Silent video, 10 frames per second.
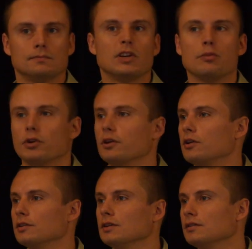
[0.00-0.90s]
Anybody
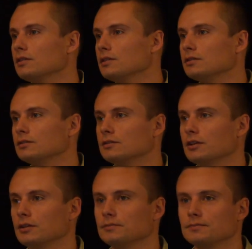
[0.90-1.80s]
heard this?
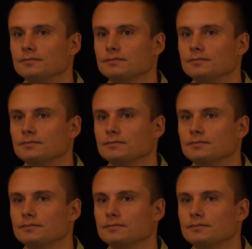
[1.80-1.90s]
Right?